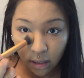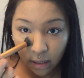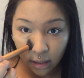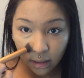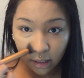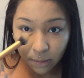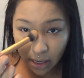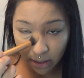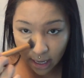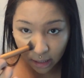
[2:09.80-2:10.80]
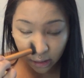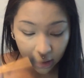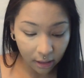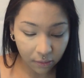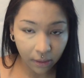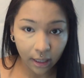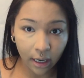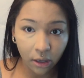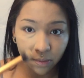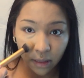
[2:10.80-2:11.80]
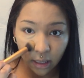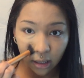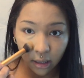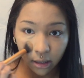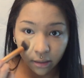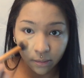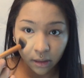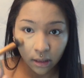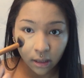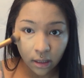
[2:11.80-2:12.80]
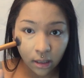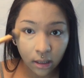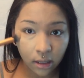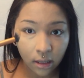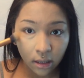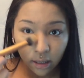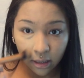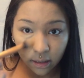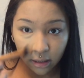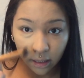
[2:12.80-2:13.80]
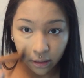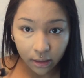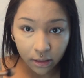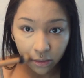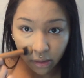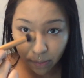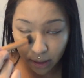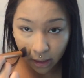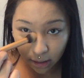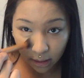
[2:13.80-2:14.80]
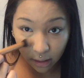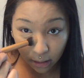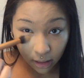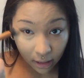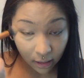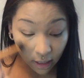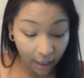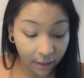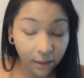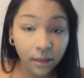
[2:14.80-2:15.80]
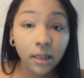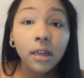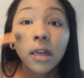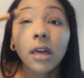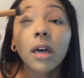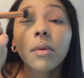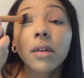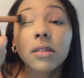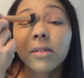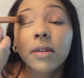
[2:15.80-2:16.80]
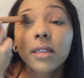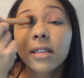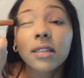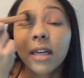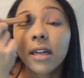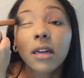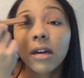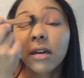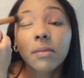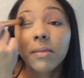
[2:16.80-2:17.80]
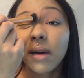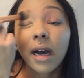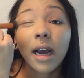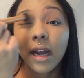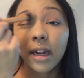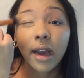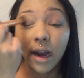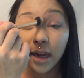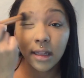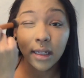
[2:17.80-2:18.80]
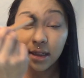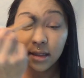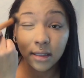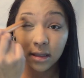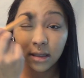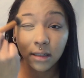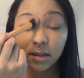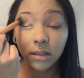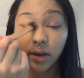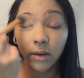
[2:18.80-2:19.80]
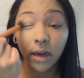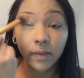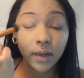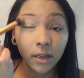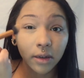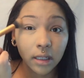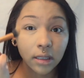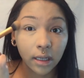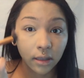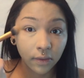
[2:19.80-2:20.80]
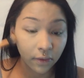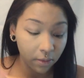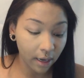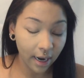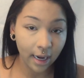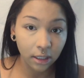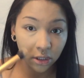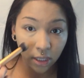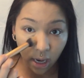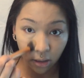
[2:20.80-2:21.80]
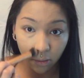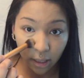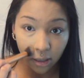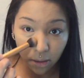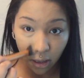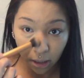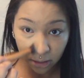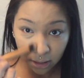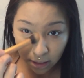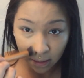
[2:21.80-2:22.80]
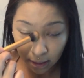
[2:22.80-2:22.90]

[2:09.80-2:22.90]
And this powder actually does really help the um, concealer to appear a lot lighter. I'm also going to set my eyelids so I don't have any creasing for when I add shadow later on.